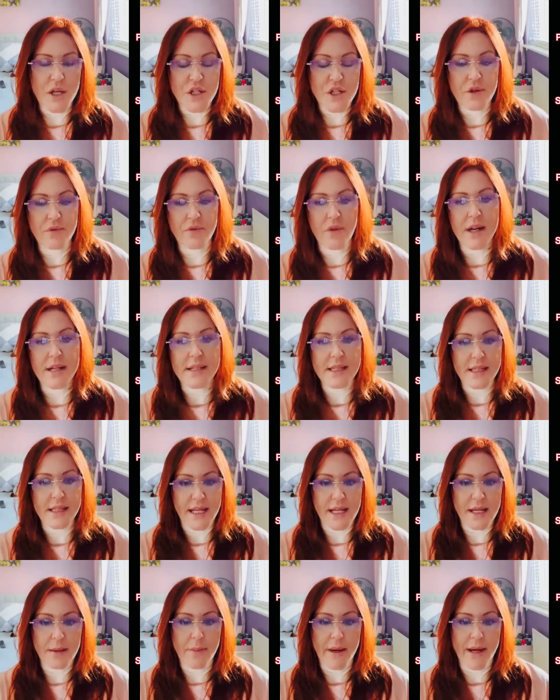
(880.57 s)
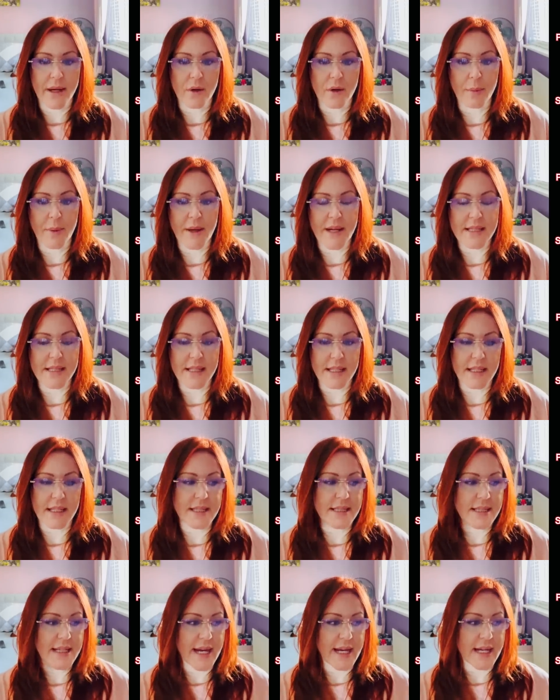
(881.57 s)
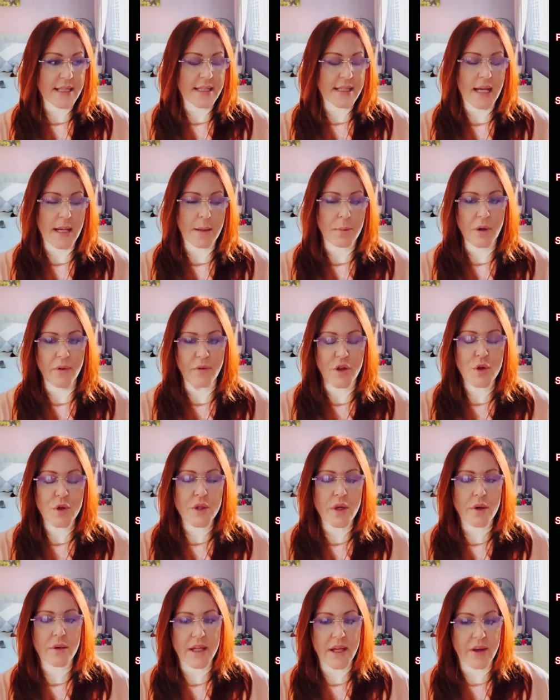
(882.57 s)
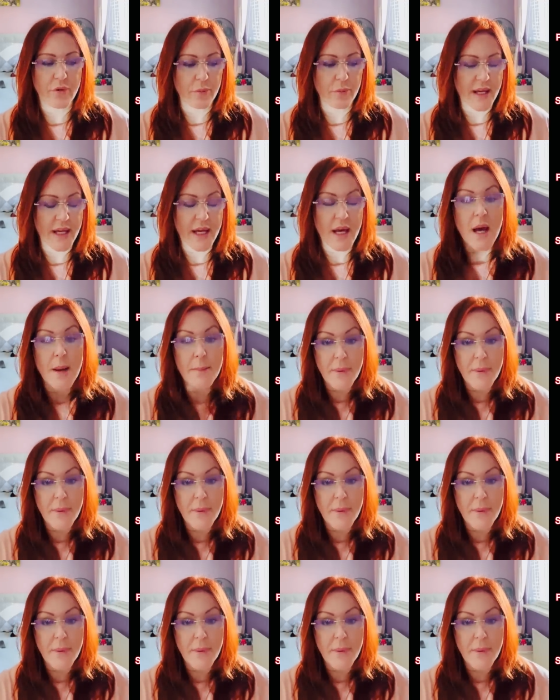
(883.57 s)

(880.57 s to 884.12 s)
She writes an email basically saying to him, well, if you don't give me,